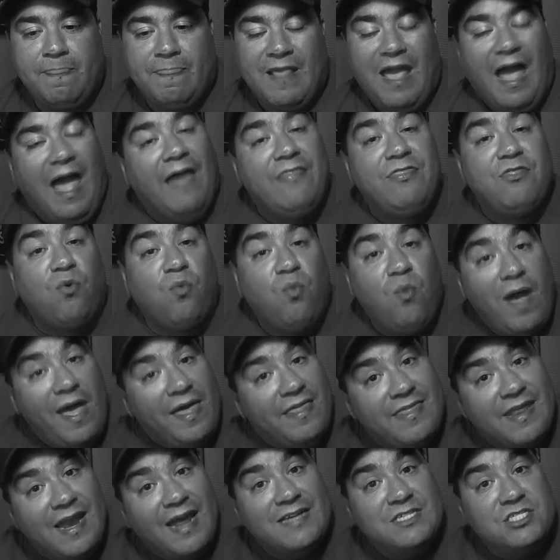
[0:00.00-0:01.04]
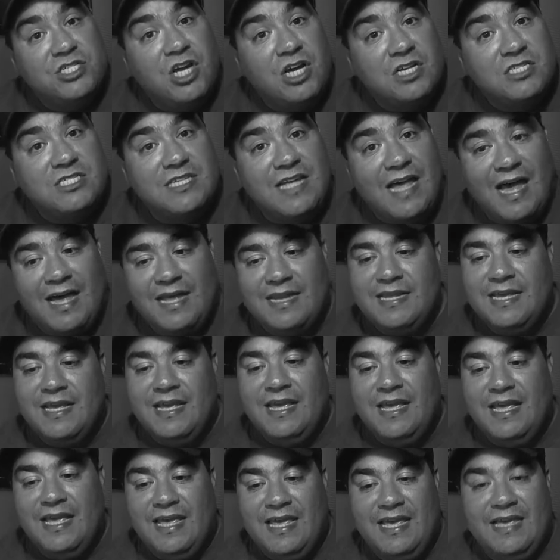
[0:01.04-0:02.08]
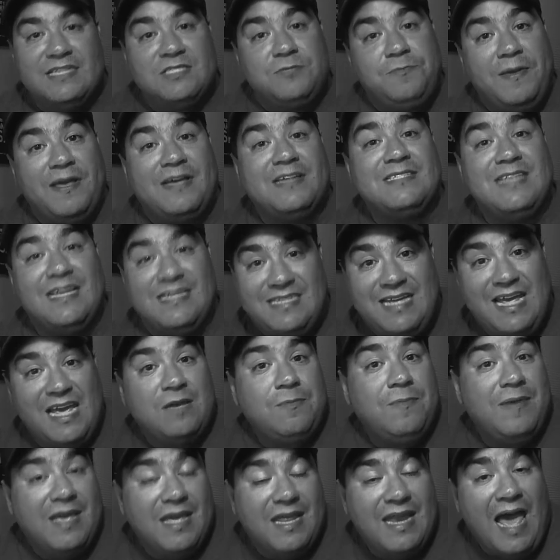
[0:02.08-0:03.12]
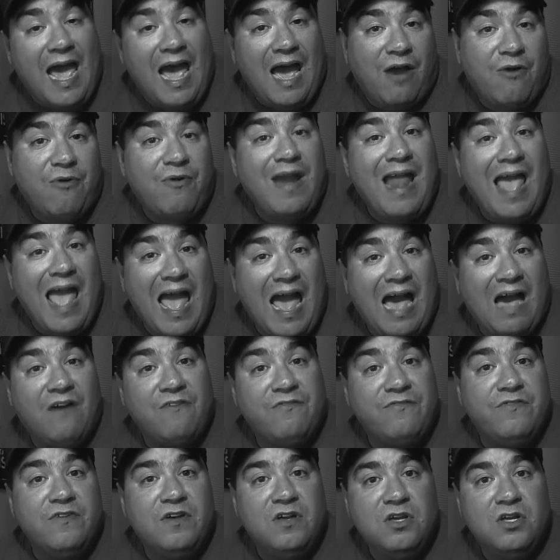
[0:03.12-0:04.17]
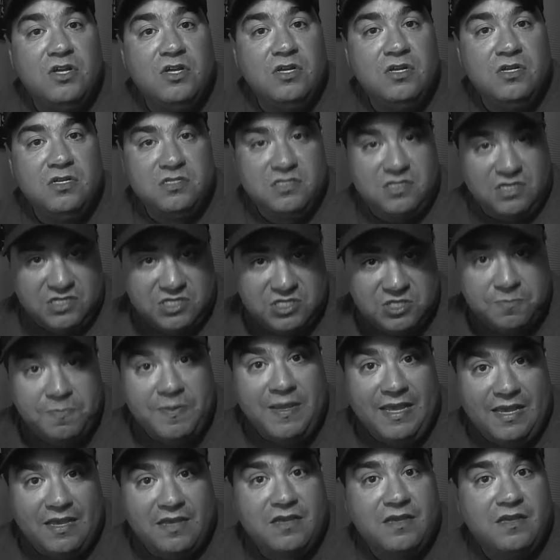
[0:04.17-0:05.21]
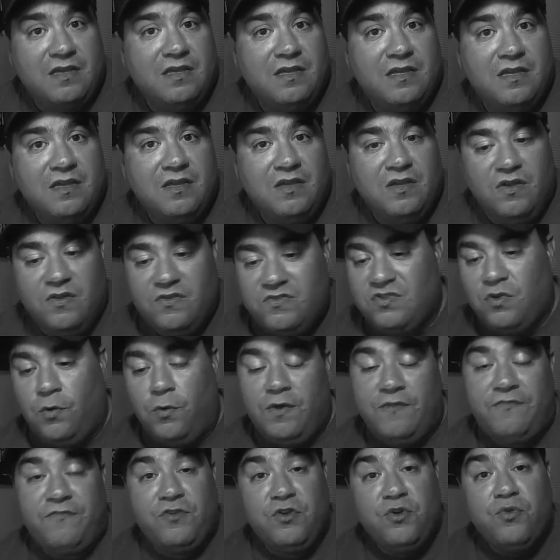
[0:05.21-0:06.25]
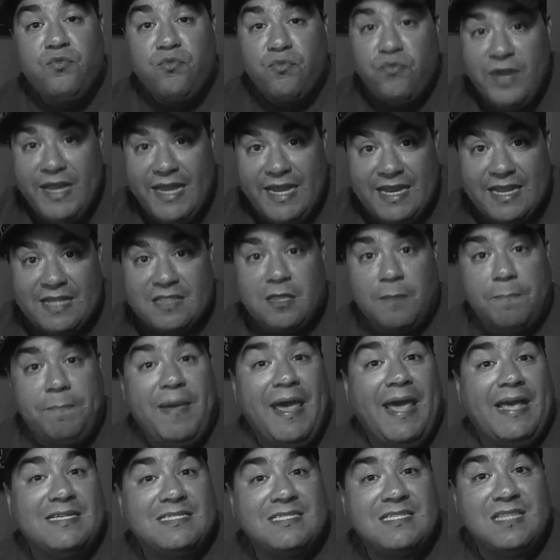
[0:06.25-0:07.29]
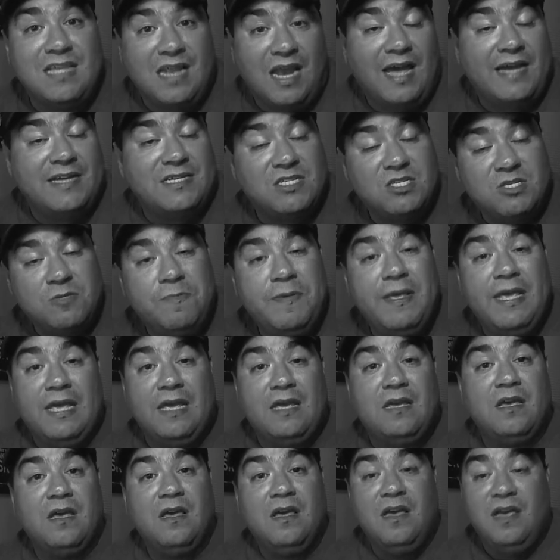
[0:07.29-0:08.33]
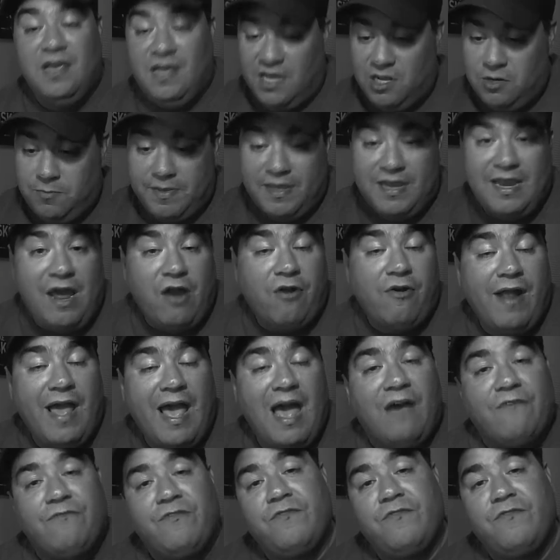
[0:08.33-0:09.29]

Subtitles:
And the way that I judge that is because they take me an hour and a half to speak. So if you read at the pace that I speak, it'll be an hour and a half.